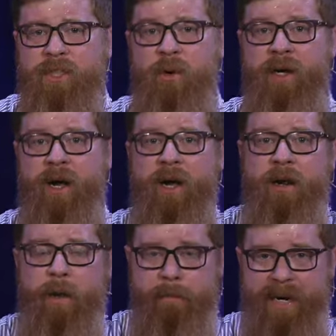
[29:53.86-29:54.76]
going on,
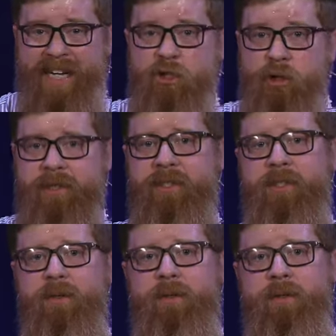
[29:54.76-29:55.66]
but I trust
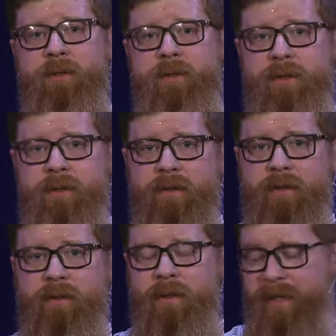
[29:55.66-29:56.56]
you.
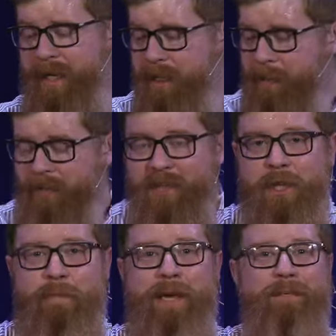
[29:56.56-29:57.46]
Like
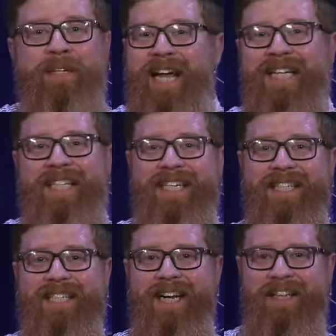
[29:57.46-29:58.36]
the people in
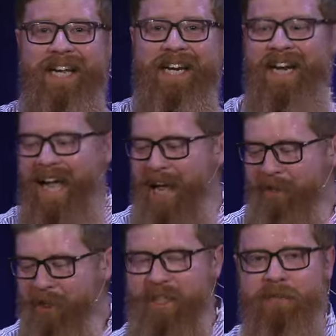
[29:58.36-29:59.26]
Exodus, they didn't have
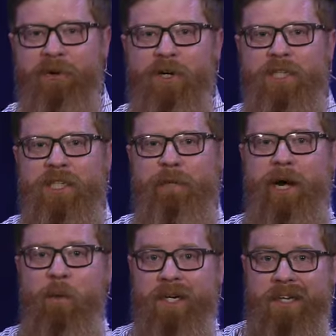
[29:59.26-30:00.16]
all these verses
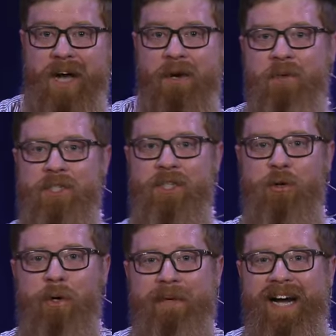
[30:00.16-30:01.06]
about what God was
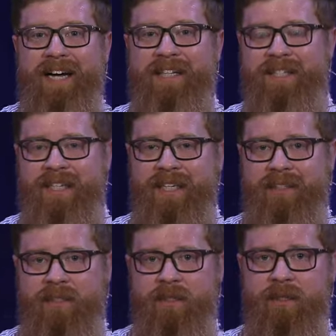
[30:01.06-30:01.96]
doing behind the
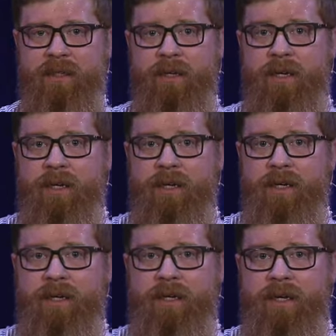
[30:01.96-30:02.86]
scenes.
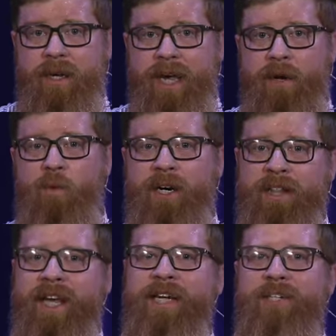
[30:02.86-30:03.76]
And what
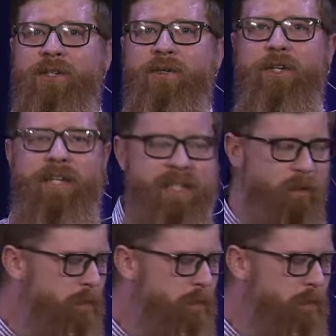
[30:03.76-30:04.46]
did they do? Look at the